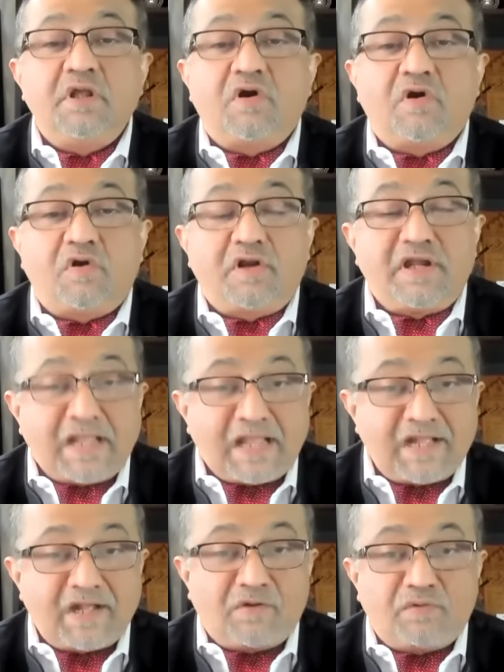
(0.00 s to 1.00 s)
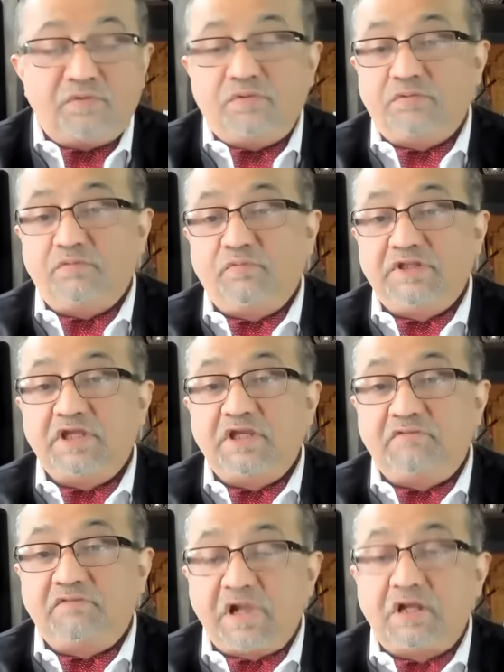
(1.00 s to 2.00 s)
or now with the
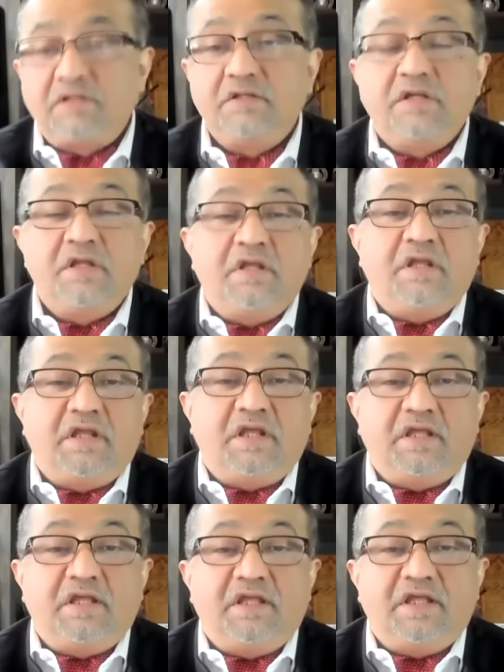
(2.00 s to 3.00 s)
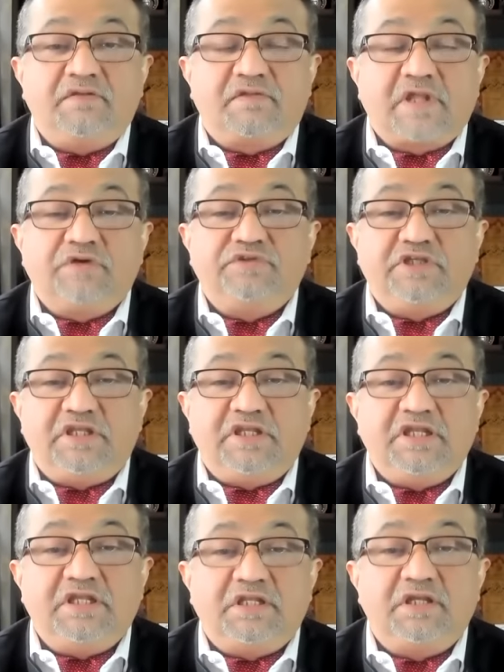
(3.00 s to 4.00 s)
Iran uh, and Saudi
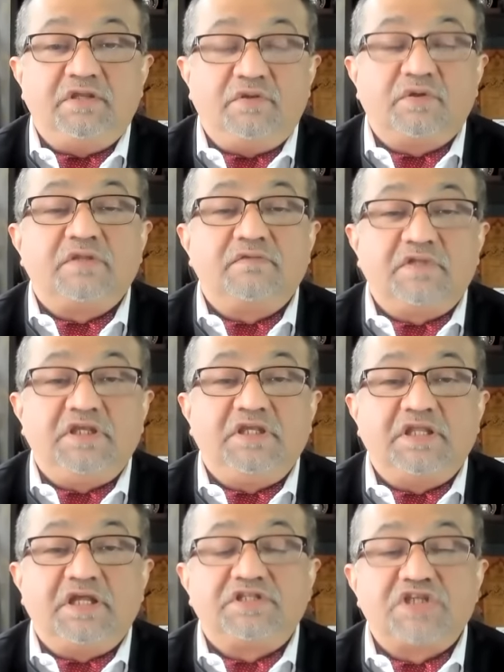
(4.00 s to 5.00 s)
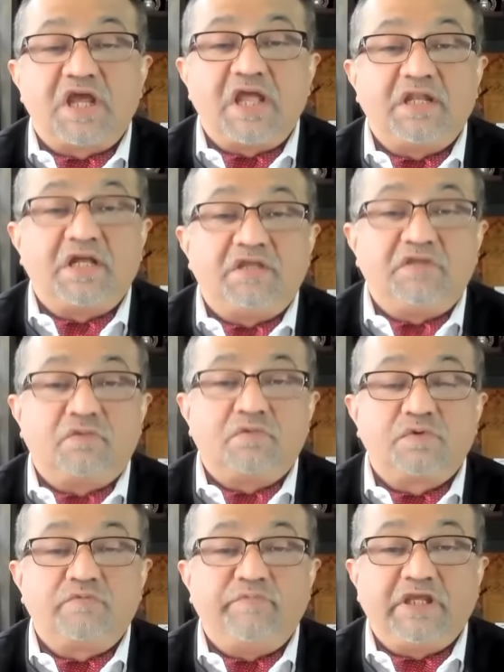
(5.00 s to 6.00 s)
deal, you can see that China is
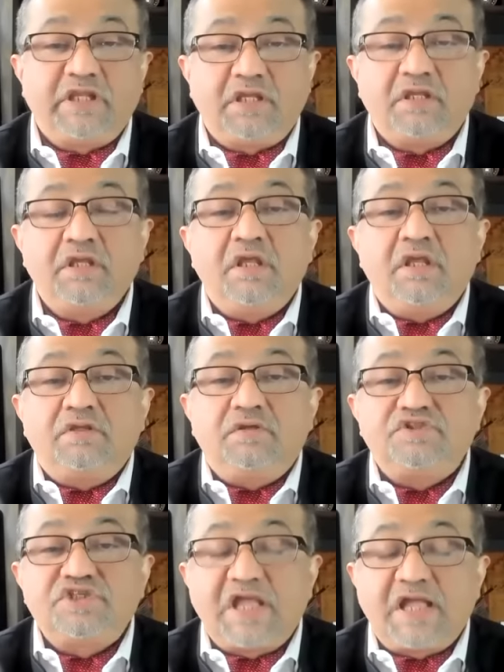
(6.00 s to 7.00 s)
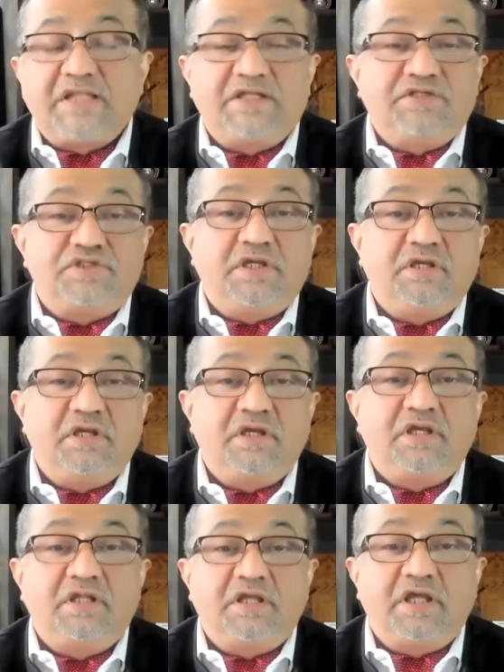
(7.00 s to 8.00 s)
also beginning to challenge
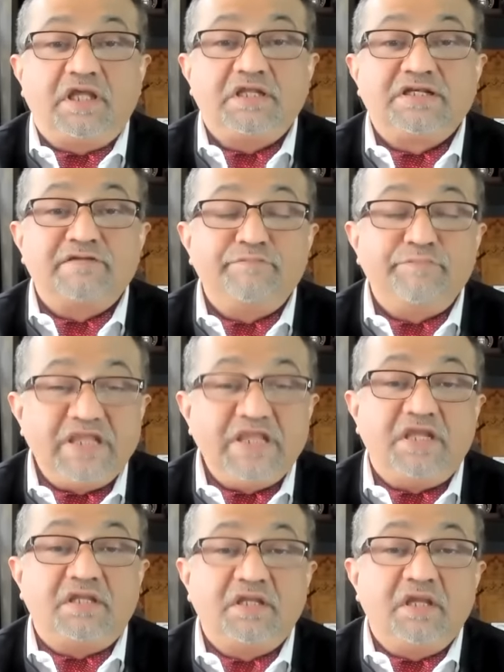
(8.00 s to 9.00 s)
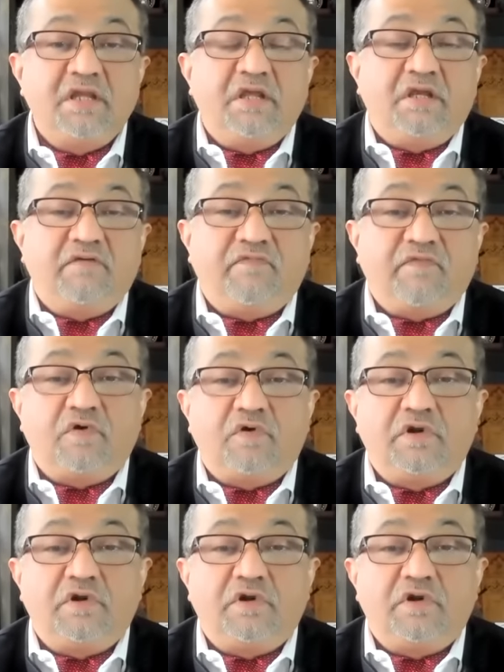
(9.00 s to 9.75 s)
uh, and compete for